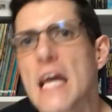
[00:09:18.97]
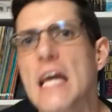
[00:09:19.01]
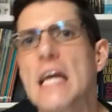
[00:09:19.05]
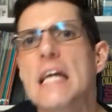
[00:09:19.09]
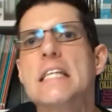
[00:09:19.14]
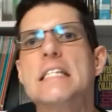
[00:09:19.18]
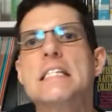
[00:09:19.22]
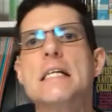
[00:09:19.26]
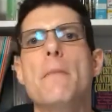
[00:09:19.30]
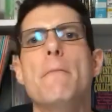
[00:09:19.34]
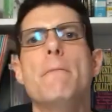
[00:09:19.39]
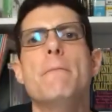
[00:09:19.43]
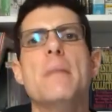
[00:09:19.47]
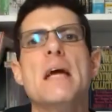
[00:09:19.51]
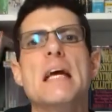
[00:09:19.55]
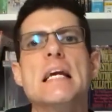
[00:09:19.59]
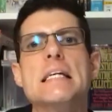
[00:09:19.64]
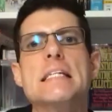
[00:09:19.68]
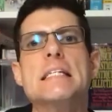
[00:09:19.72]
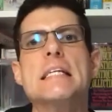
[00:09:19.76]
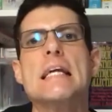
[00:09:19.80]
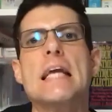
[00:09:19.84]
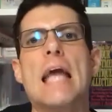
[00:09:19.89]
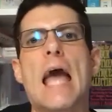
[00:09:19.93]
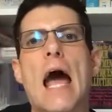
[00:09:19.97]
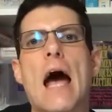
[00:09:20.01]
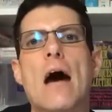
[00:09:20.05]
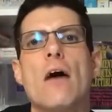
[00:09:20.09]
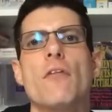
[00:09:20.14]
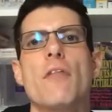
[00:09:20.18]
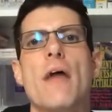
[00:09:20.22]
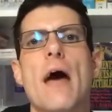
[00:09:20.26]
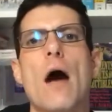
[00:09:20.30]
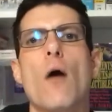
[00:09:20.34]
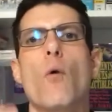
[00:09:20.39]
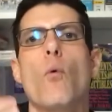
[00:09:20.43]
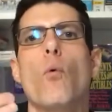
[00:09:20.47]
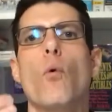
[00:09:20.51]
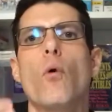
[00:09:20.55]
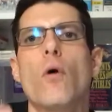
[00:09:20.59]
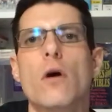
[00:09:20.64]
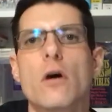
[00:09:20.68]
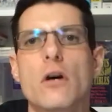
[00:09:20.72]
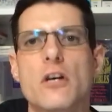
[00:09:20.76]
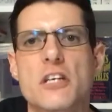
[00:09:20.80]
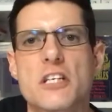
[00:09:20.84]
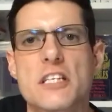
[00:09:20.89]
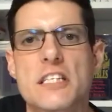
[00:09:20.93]
It's amazing how that
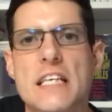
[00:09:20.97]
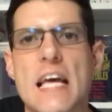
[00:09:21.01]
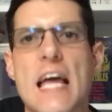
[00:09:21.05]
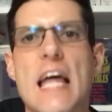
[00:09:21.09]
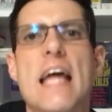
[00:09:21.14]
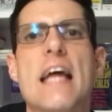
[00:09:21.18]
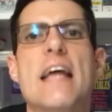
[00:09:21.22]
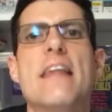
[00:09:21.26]
works.